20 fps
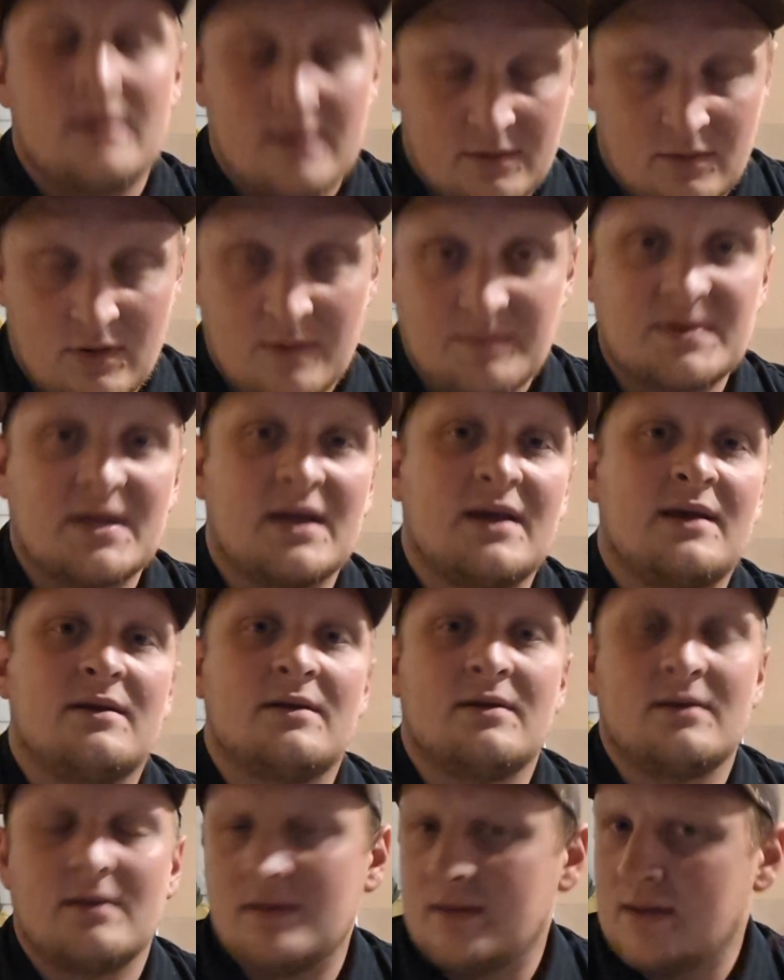it gripped
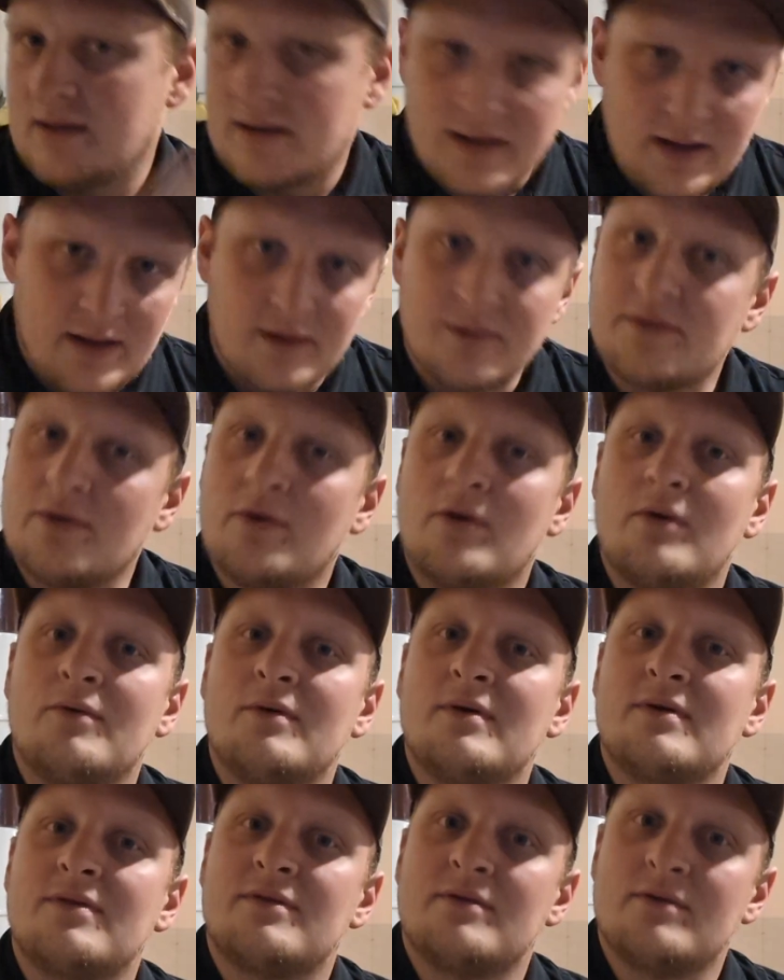tighter, it held the
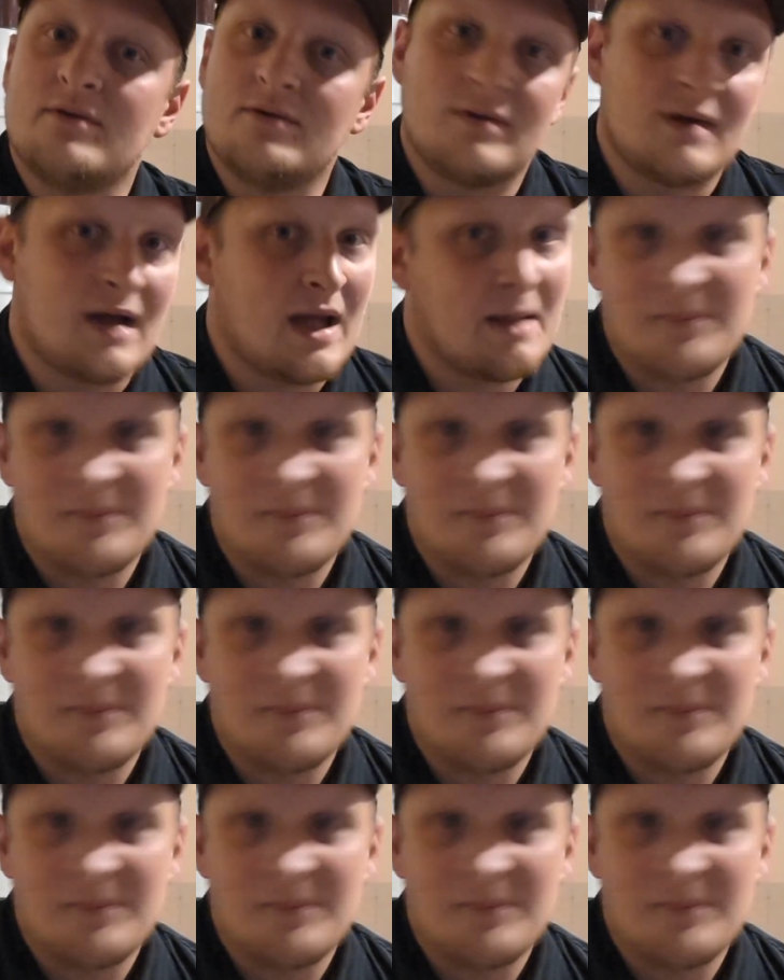whole way through.